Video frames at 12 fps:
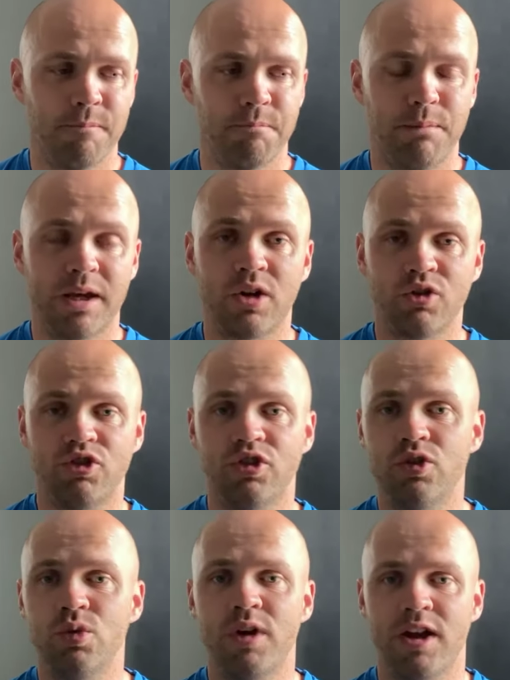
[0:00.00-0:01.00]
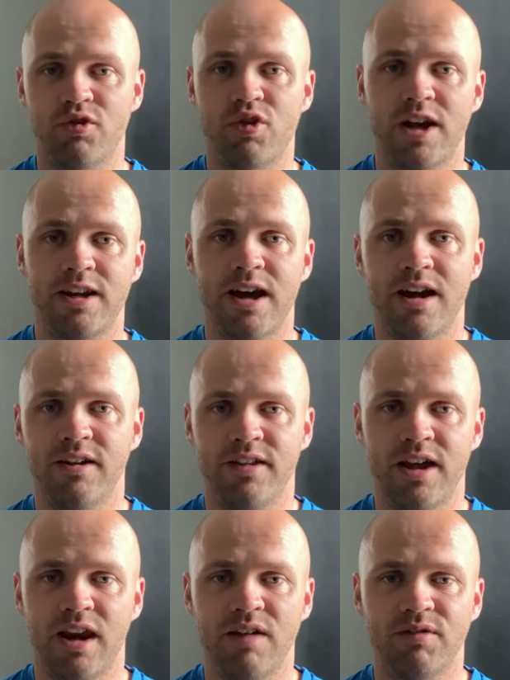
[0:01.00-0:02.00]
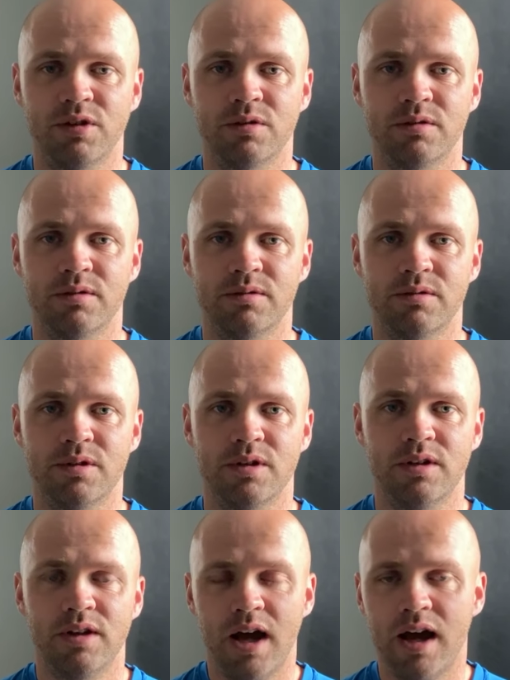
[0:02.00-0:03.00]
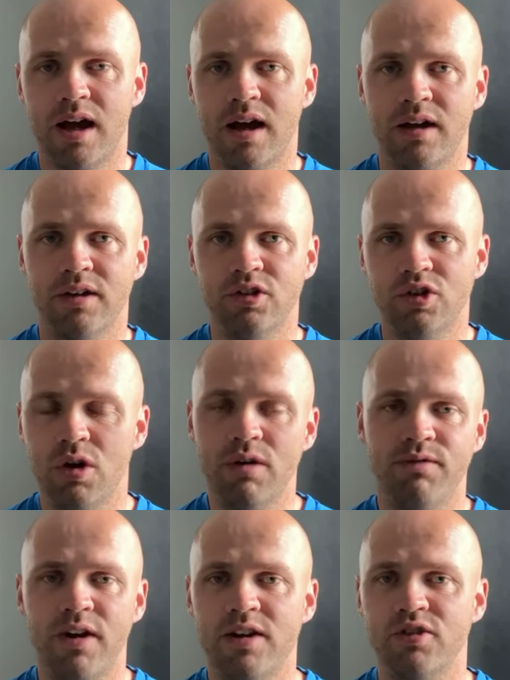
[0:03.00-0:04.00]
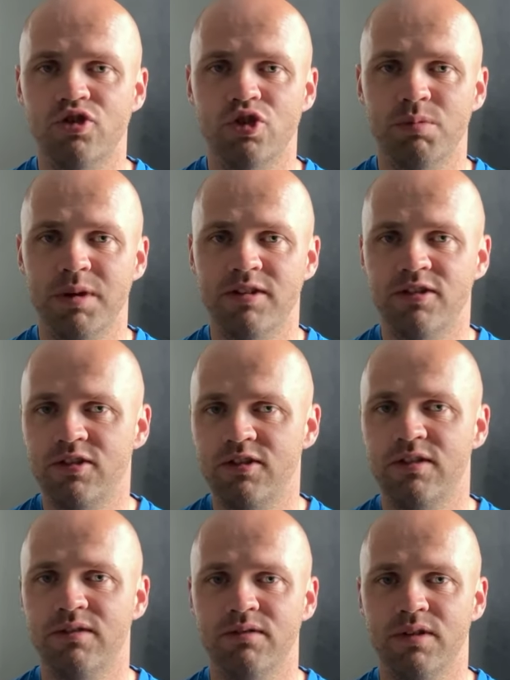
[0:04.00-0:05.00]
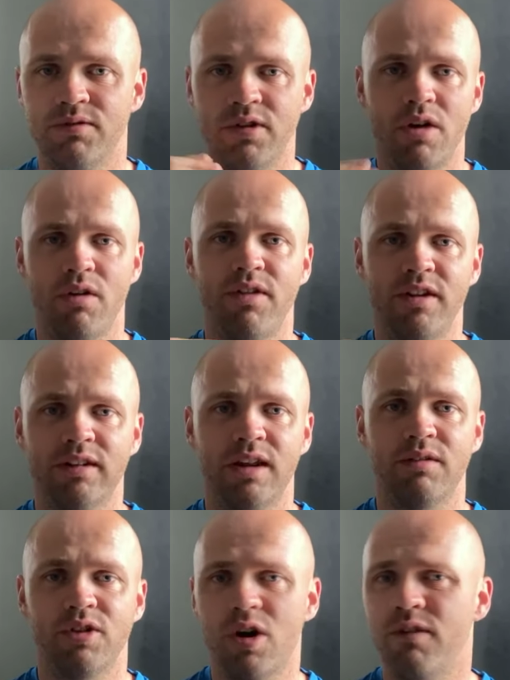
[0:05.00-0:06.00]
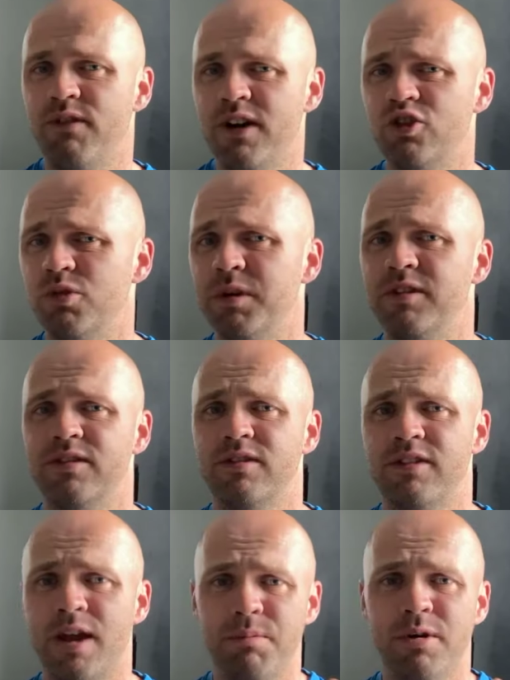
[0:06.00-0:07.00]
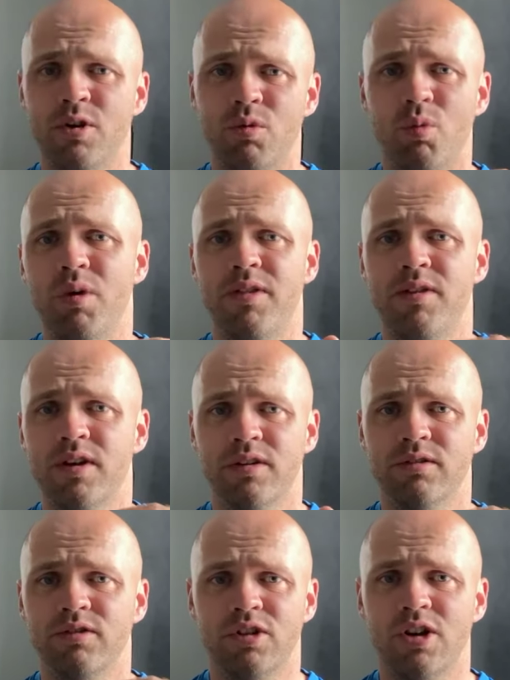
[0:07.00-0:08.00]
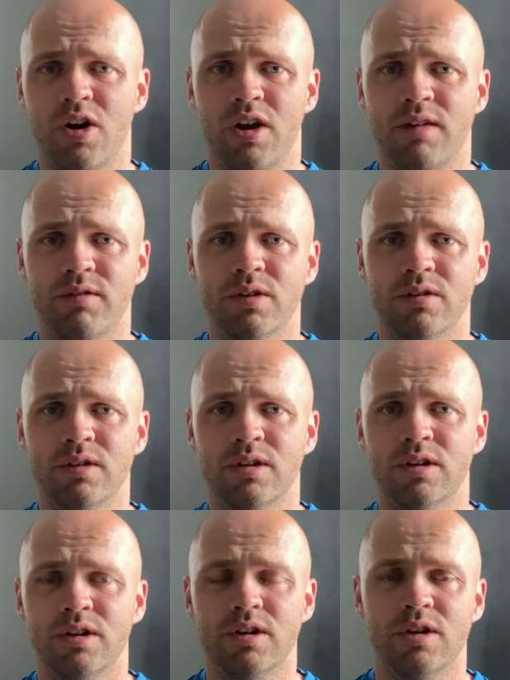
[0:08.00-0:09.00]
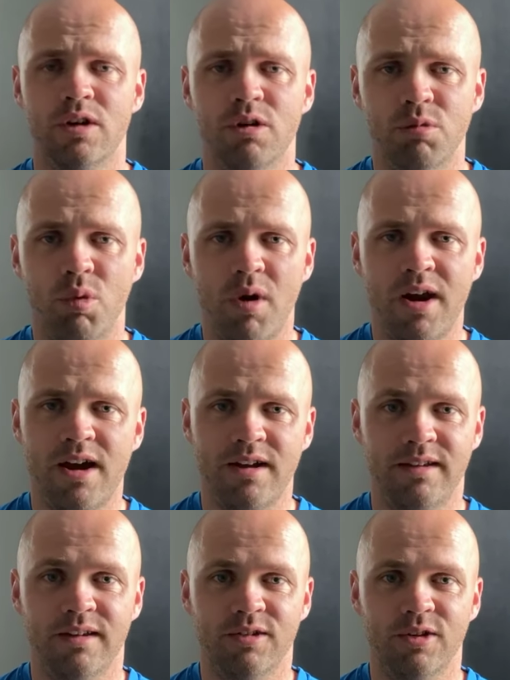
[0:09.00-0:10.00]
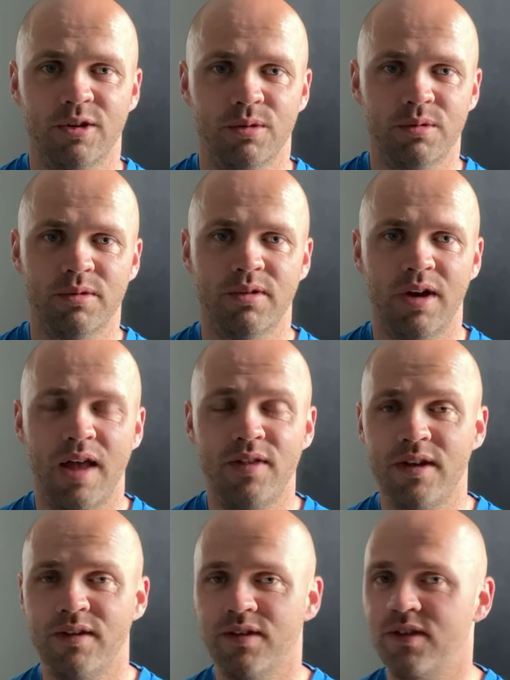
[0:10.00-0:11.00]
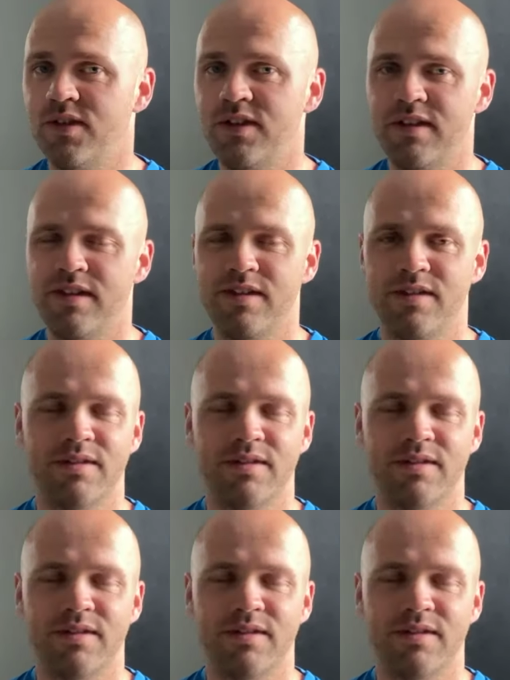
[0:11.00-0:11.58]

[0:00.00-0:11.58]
Because you do get dragged down at their level. Now, your friends should be... If you're on this level, your friends should be stepping up with you to your level. But what I tend to do, and